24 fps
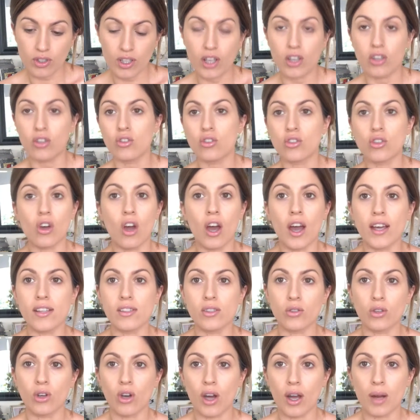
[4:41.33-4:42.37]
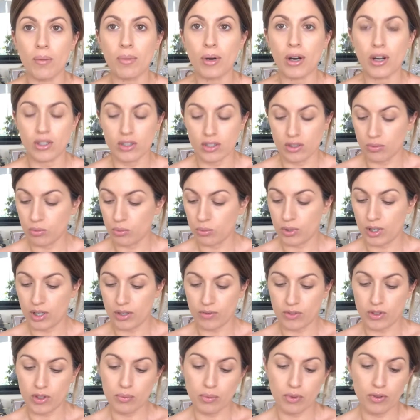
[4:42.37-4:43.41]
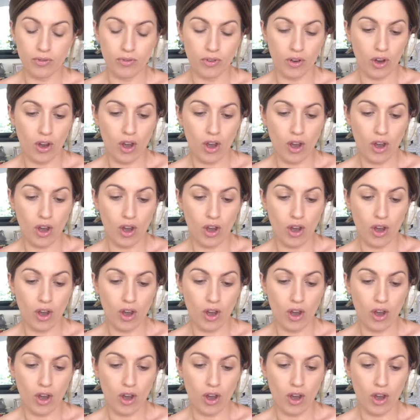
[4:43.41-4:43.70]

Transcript: now you can do eyes or your eyebrows, whatever you prefer.